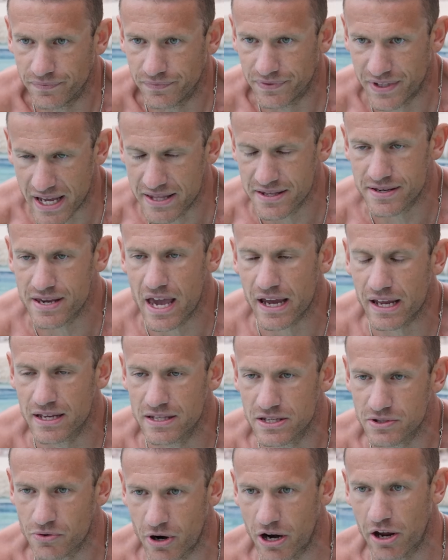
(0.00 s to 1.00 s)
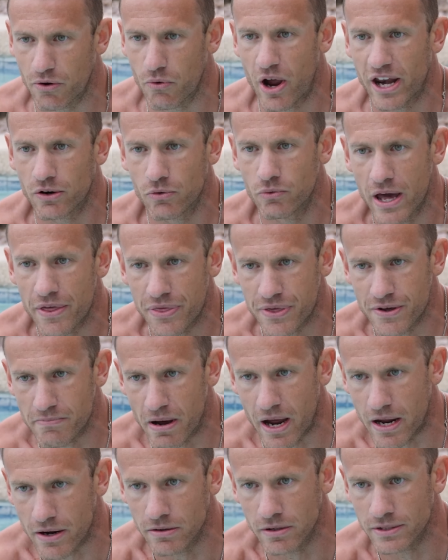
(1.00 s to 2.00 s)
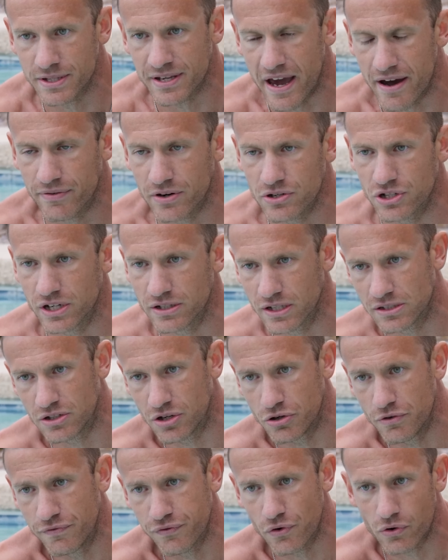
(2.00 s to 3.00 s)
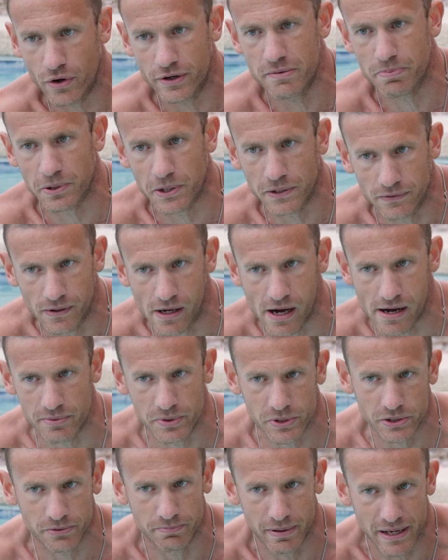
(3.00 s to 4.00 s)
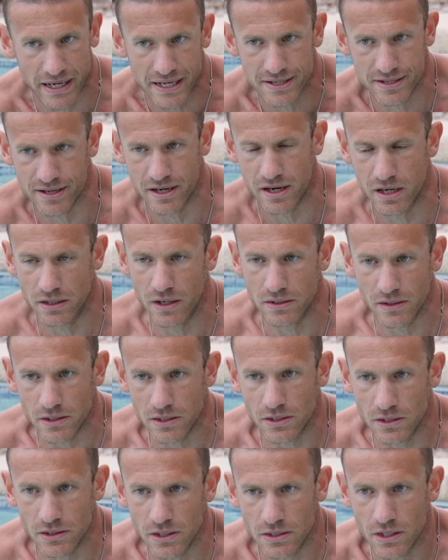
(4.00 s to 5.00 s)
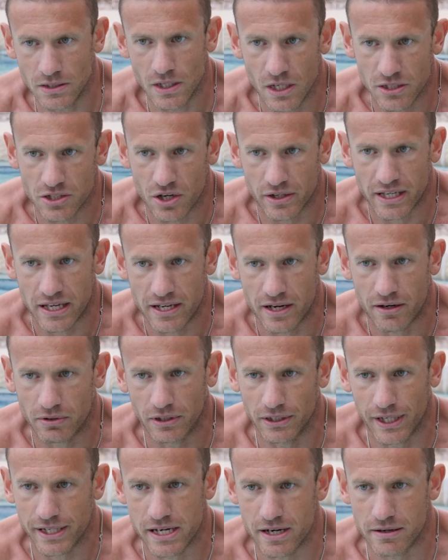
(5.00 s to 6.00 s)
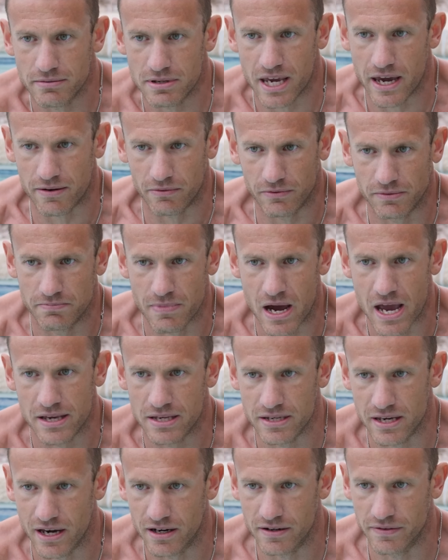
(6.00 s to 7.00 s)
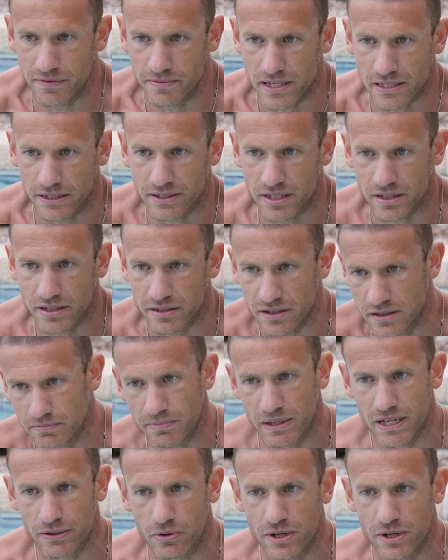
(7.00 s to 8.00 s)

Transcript: 10 seconds where I went with them, I was averaging 240 per kilometer pace. So I can't really get upset with myself because I mean, it